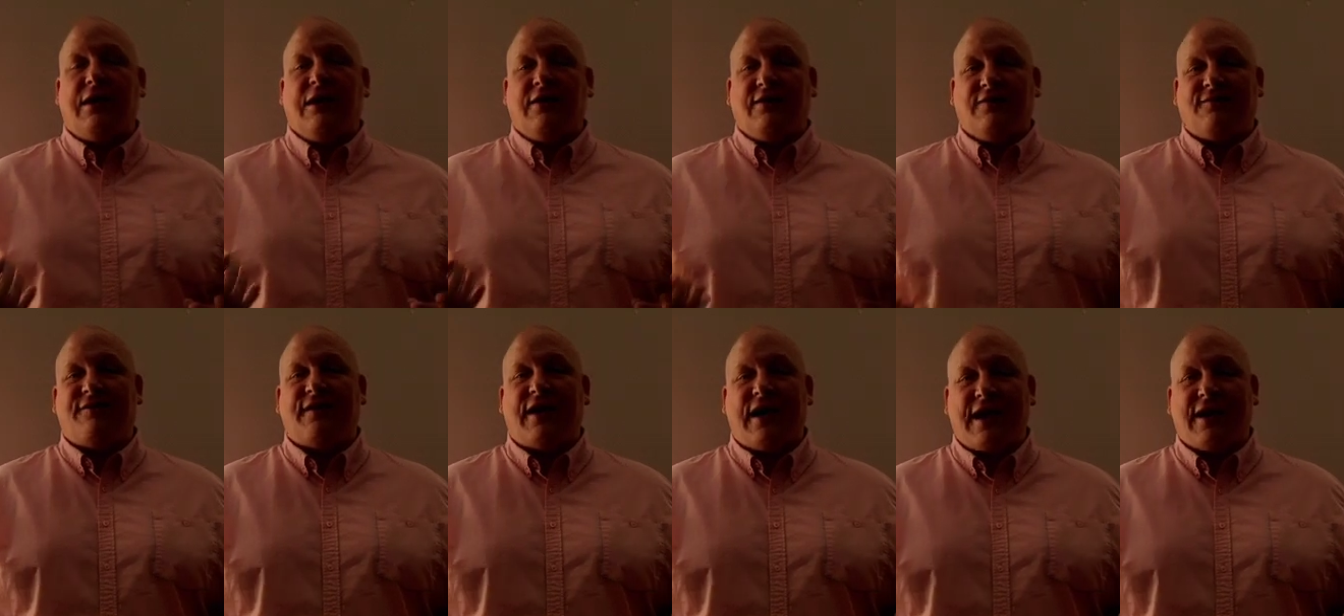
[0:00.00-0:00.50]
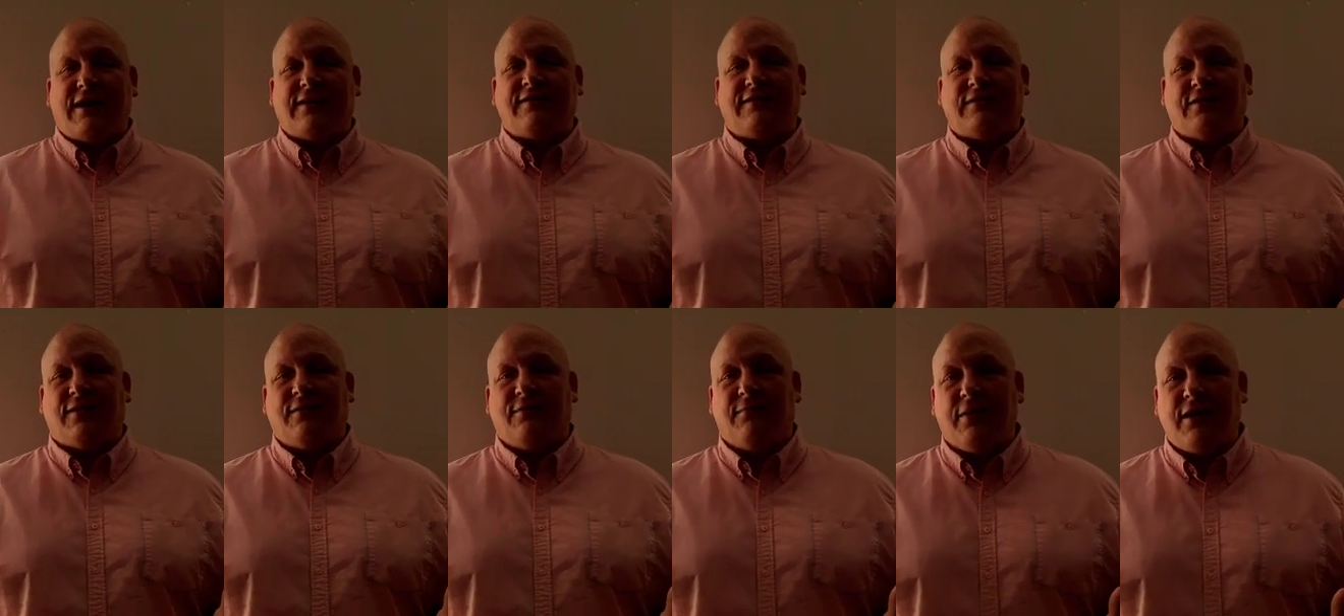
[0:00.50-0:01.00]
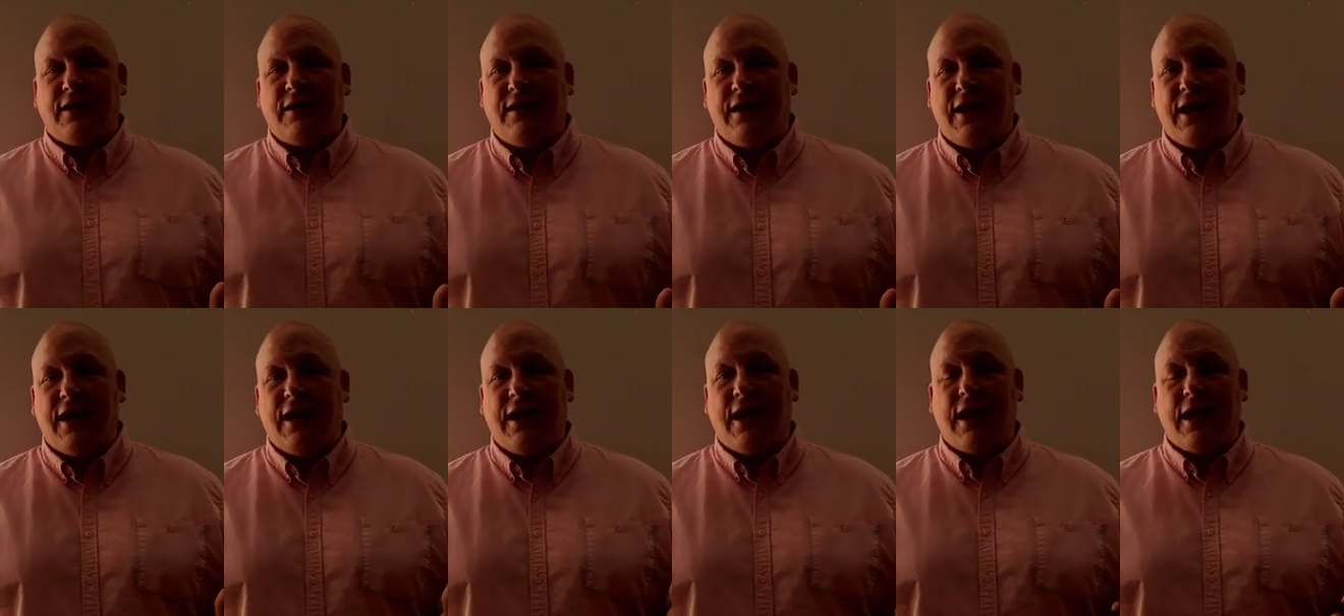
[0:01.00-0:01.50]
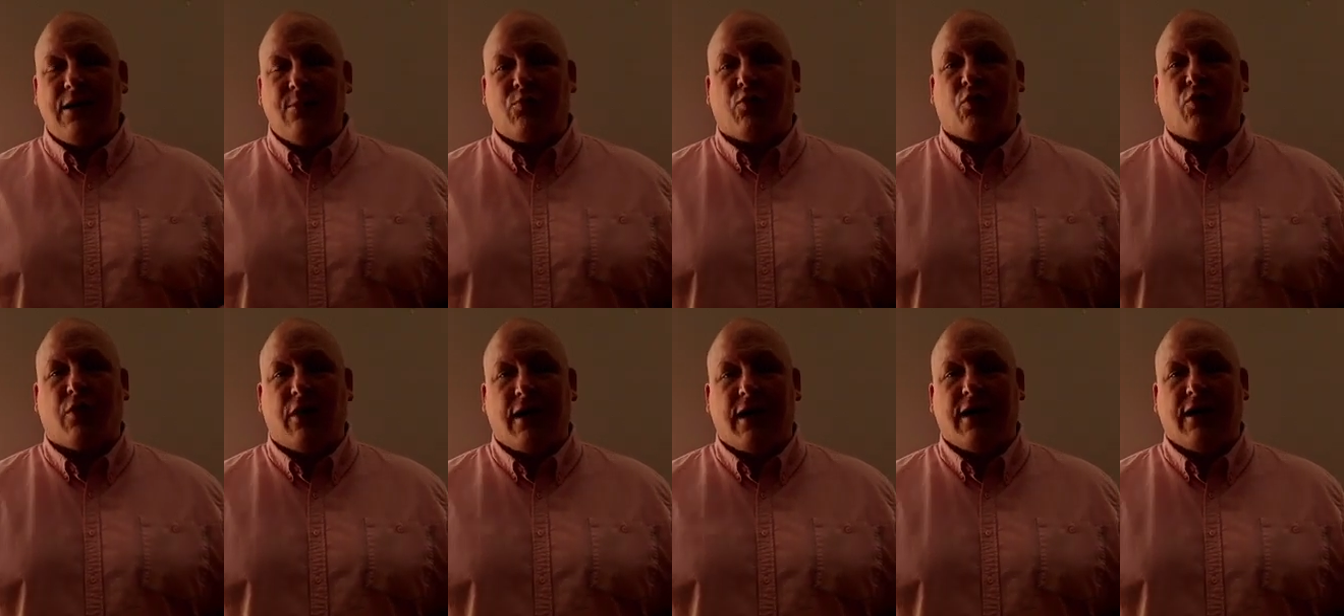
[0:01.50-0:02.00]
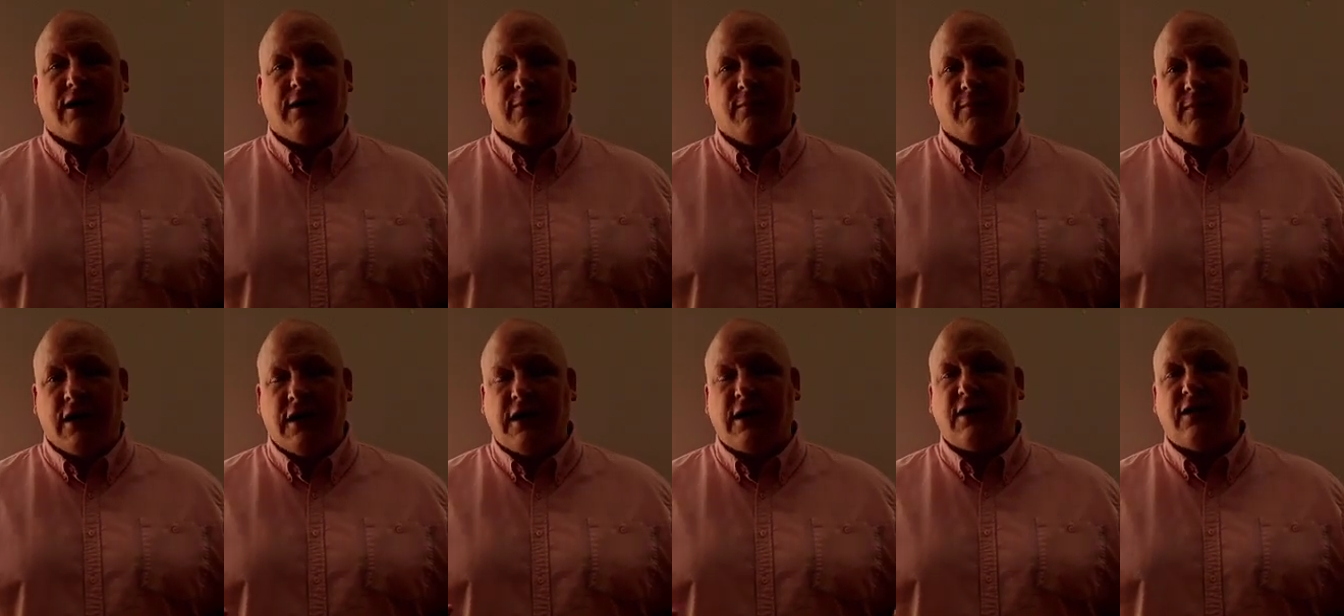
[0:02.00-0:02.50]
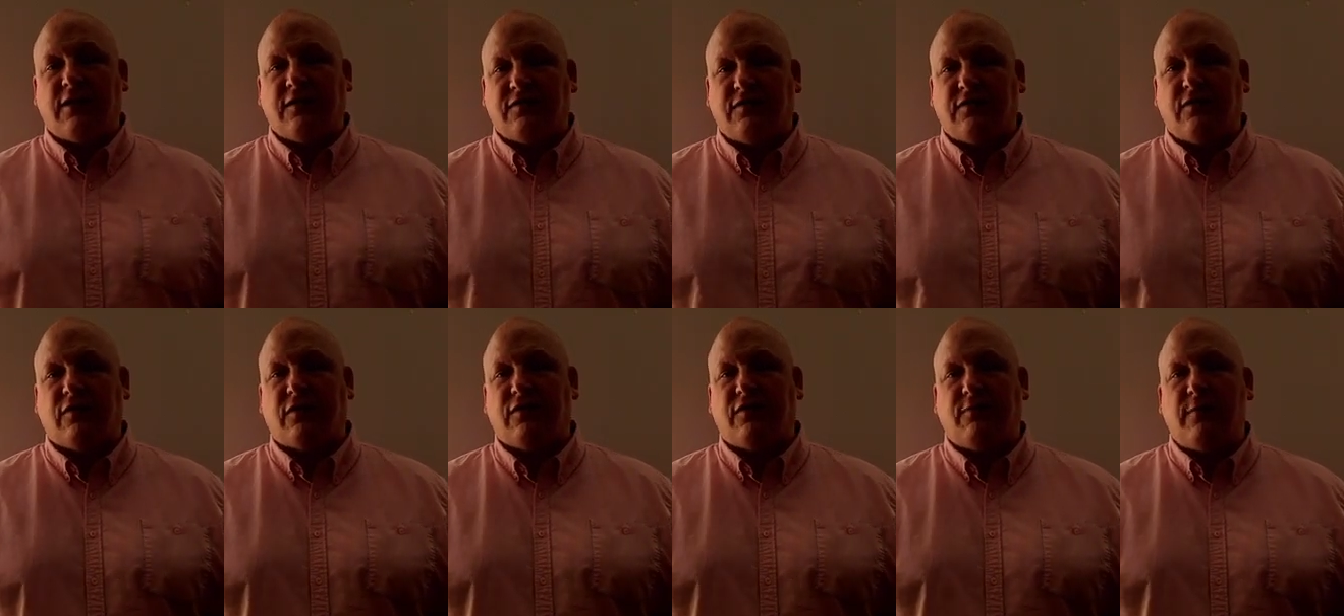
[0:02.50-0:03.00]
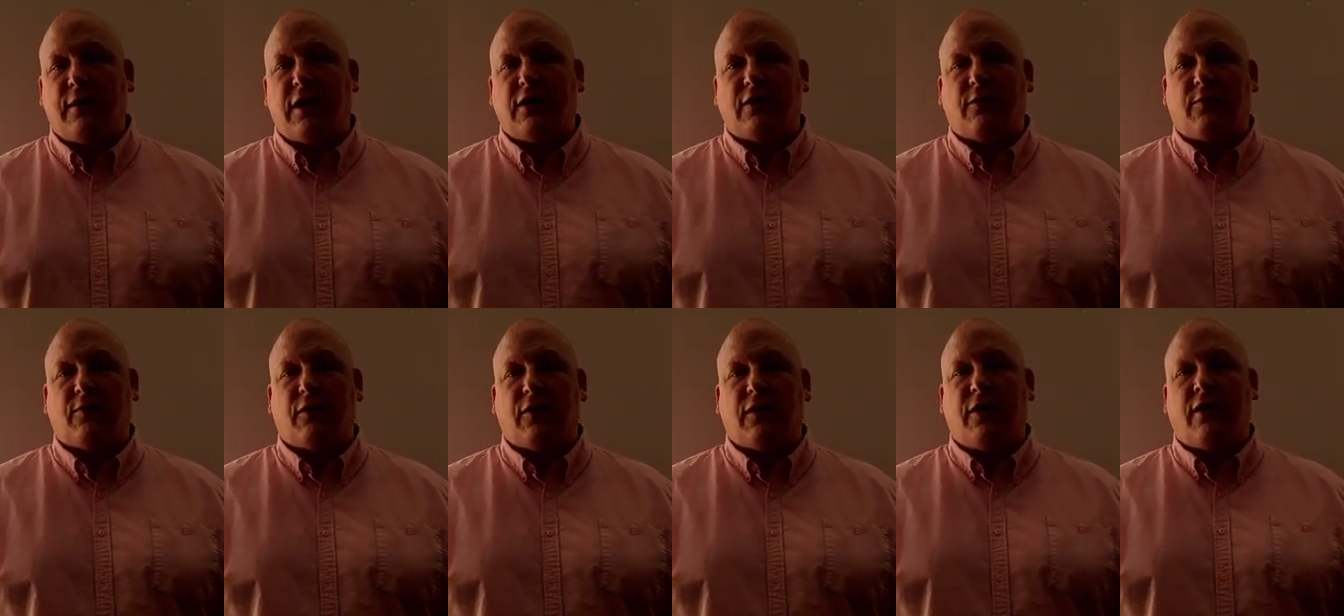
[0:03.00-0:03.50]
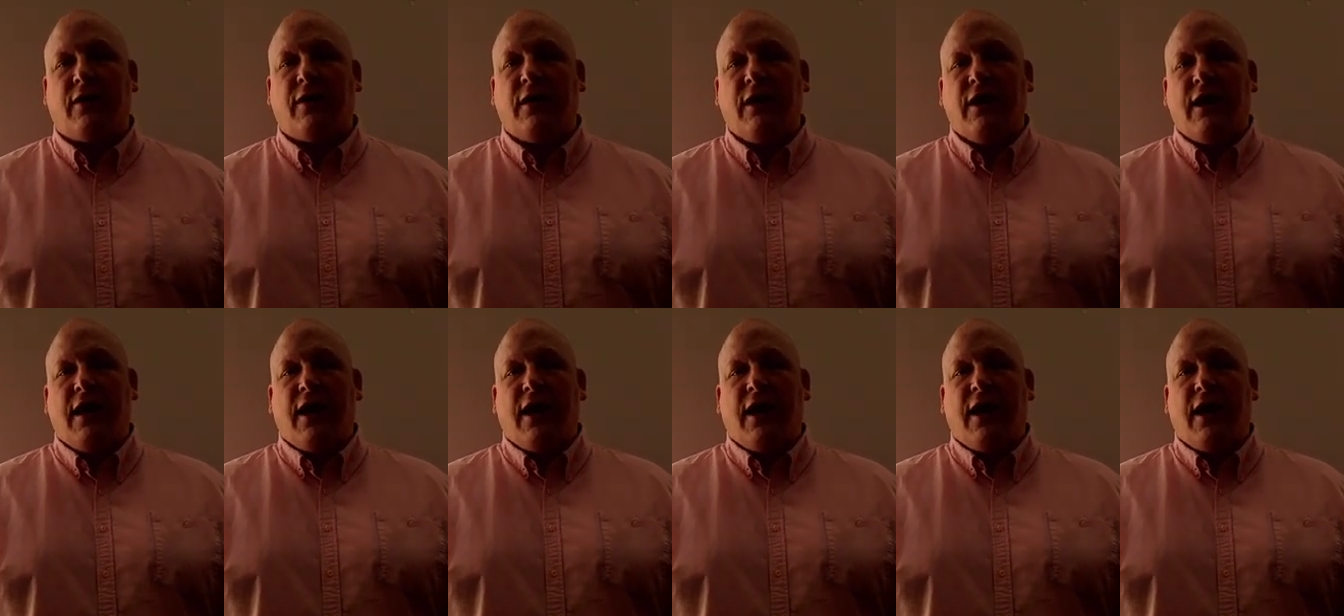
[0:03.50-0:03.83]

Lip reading: fast on Monday and pray. Make it a serious matter of prayer.